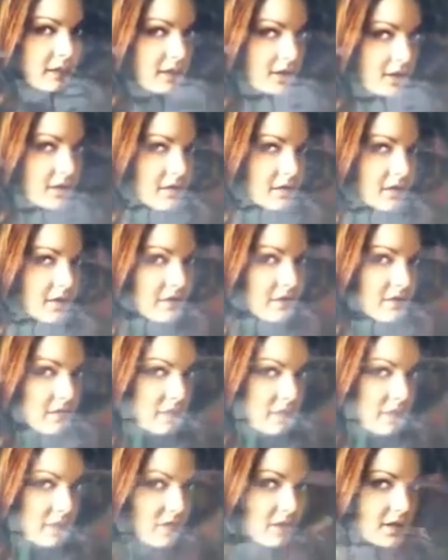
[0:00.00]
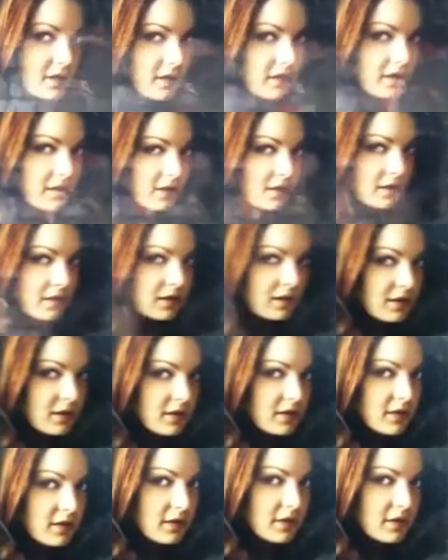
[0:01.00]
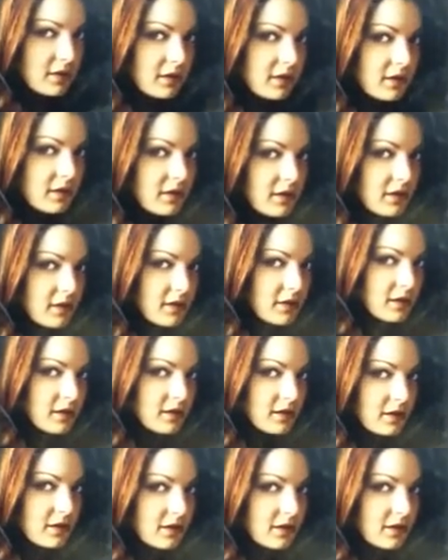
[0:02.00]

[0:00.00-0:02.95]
From 2003, I understand.